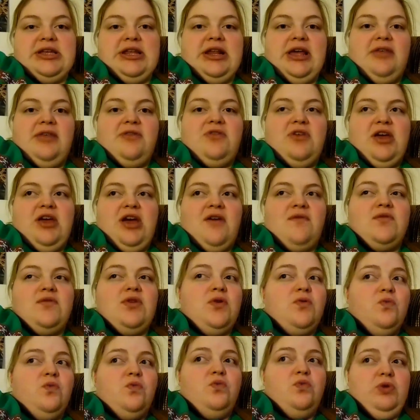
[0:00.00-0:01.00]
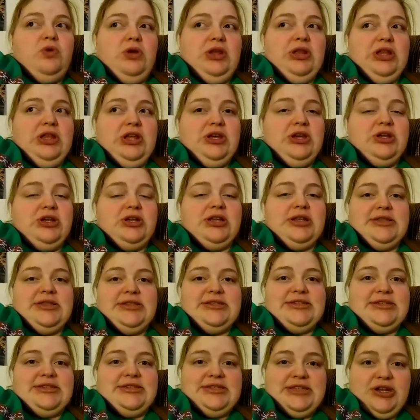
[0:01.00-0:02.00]
and I think I've done really good
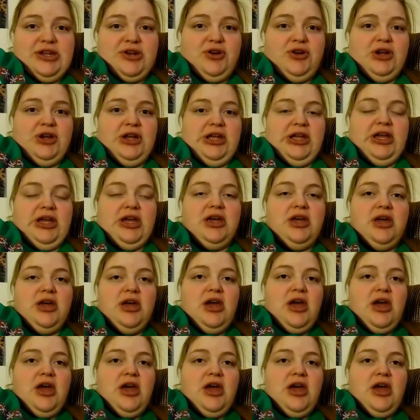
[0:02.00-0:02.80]
considering